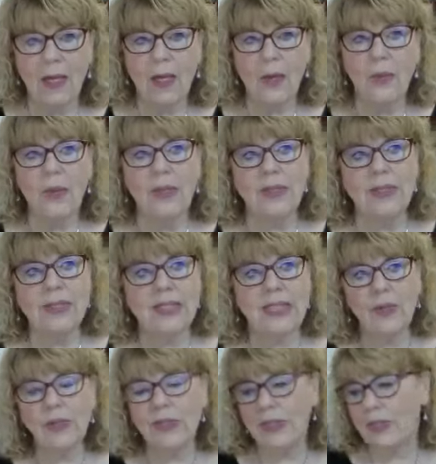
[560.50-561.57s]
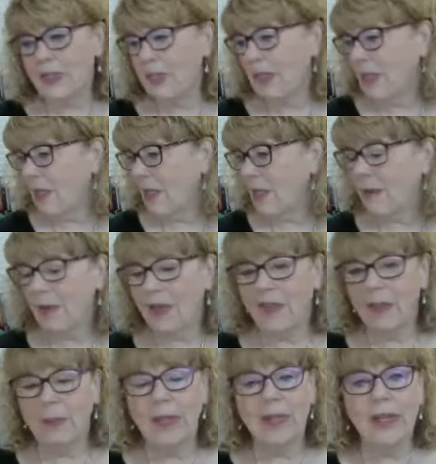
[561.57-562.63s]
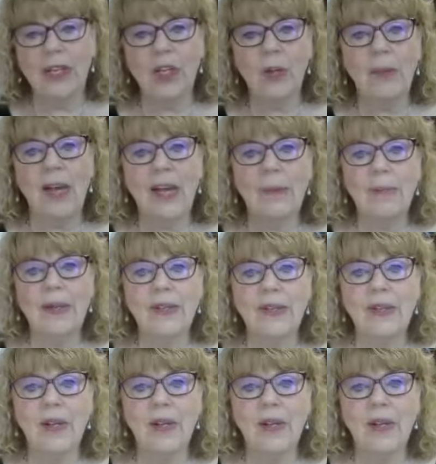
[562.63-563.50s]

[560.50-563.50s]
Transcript: Well, in The Secrets of the Millionaire Mind by T.